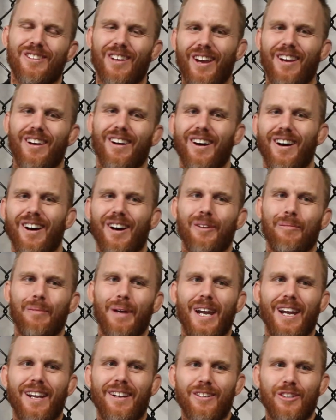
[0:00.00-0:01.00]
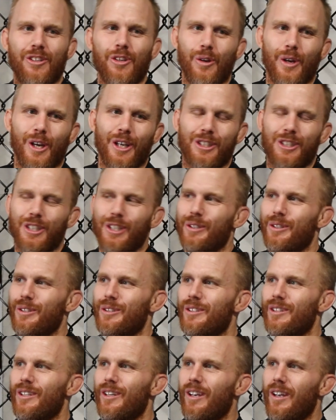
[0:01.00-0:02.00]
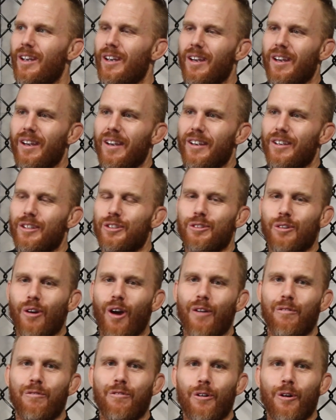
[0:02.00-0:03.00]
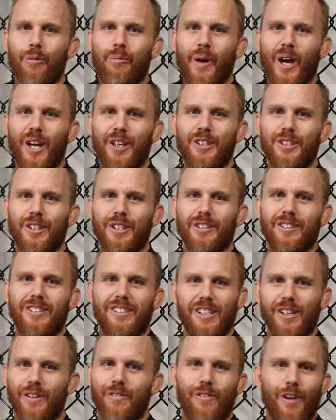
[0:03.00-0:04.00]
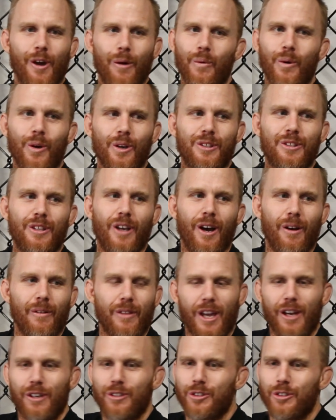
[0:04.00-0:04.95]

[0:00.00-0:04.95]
like, oh man, do you actually strive for a passion, see if that works out? That